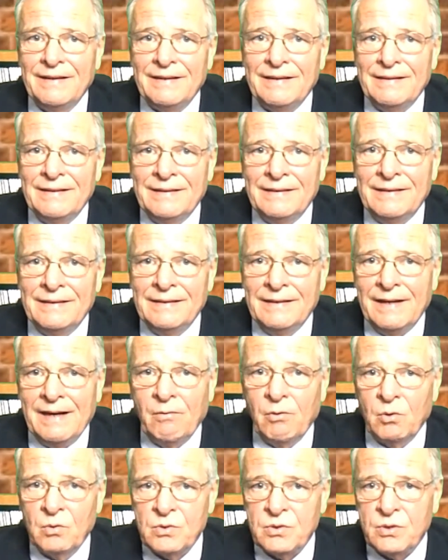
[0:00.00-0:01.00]

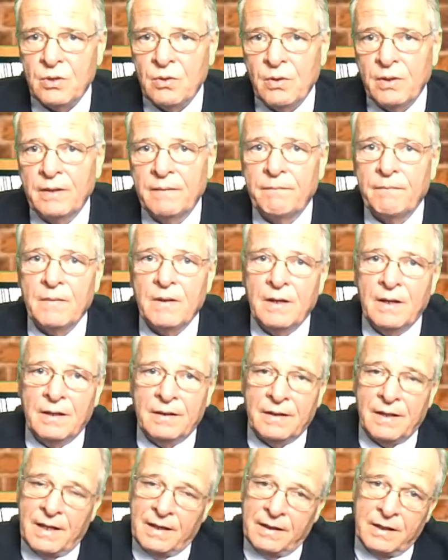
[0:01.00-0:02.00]
how he was doing,
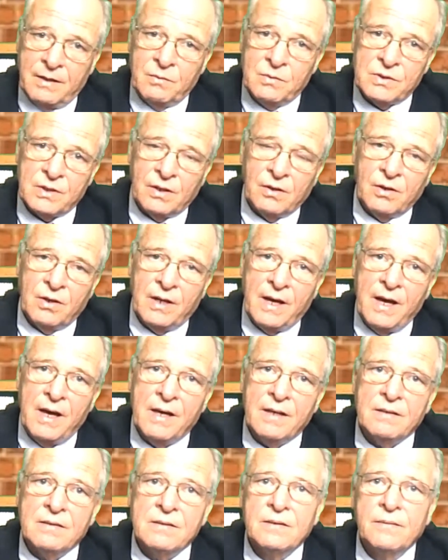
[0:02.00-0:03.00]
and that he was in good
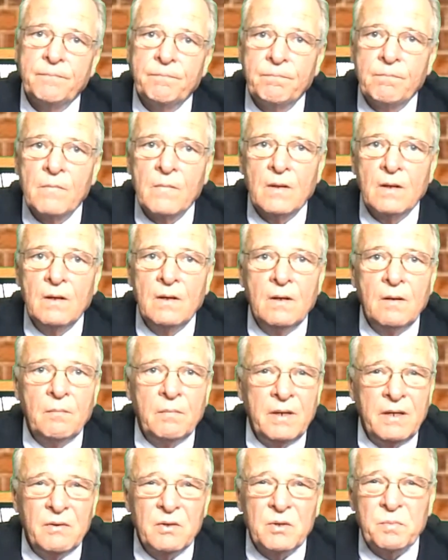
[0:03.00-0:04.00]
hands.
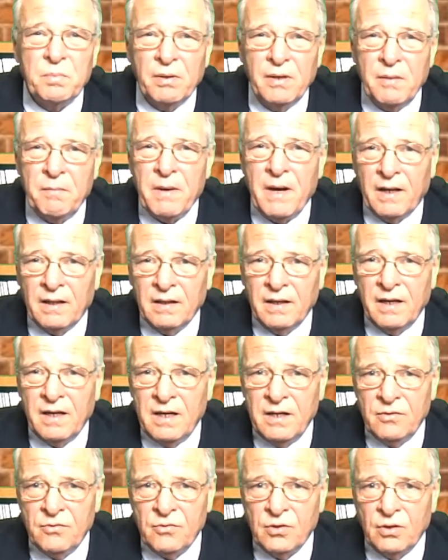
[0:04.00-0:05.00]
But he was pretty
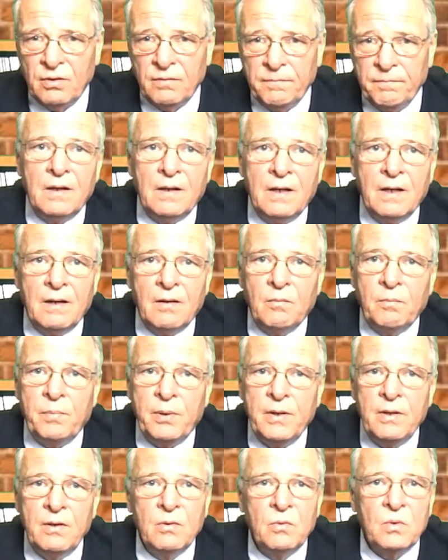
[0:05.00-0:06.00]
badly injured. Now,
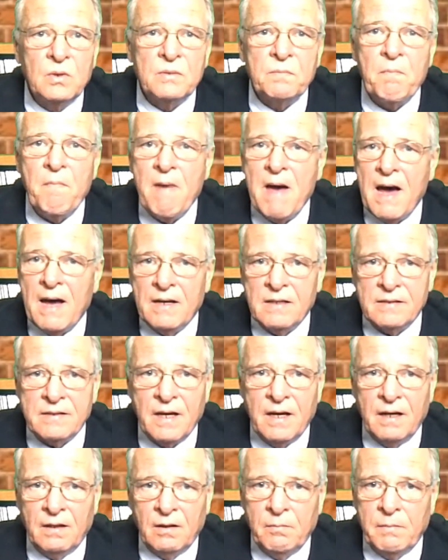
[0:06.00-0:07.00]
Peter was mad as
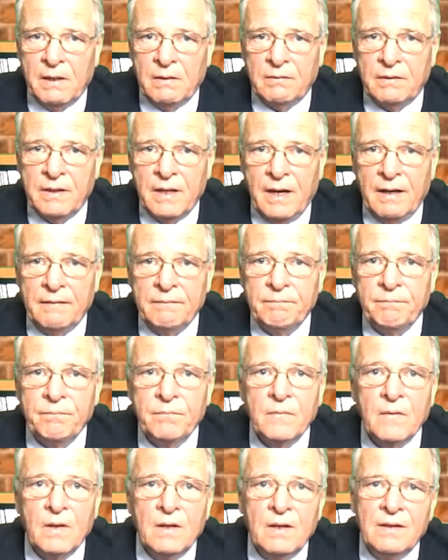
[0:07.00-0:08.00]
hell about that.
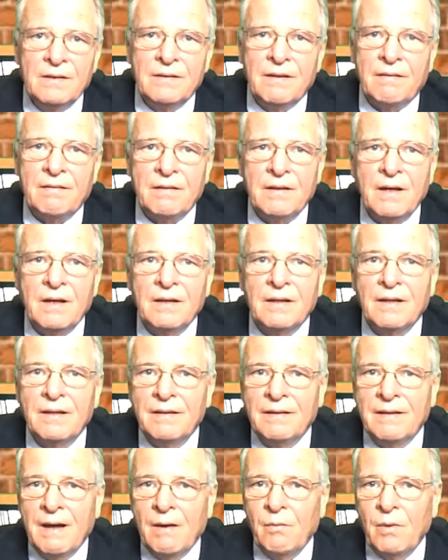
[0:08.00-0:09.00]
To
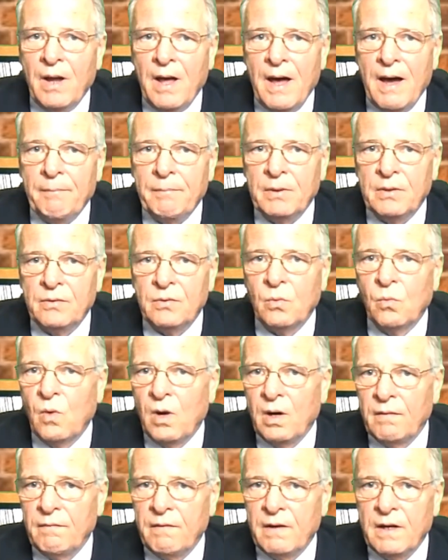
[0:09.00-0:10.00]
think that would happen to
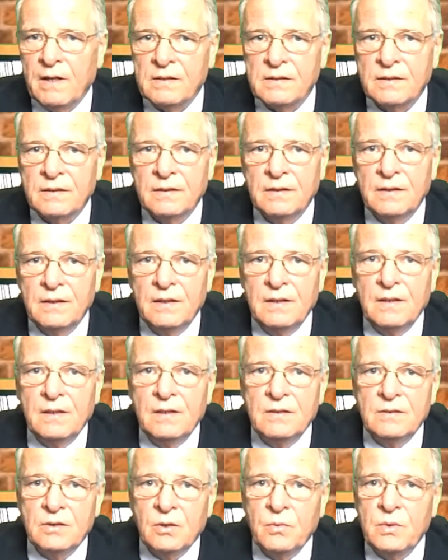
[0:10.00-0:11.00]
one of us.
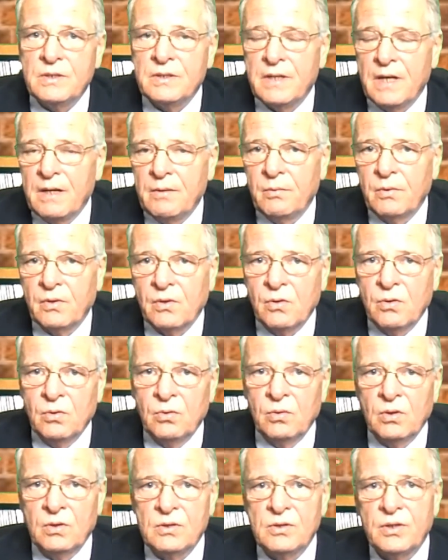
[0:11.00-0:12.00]
So we stayed with
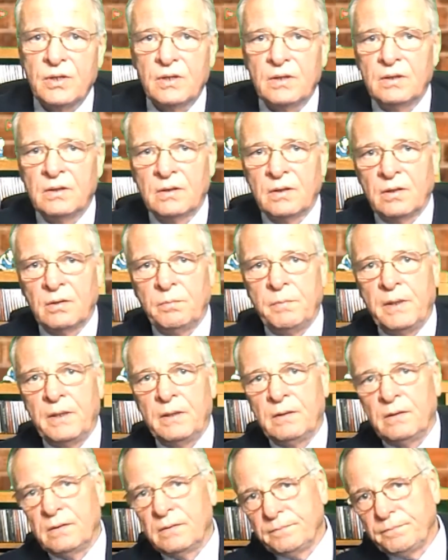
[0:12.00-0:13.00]
Coolidge a little bit,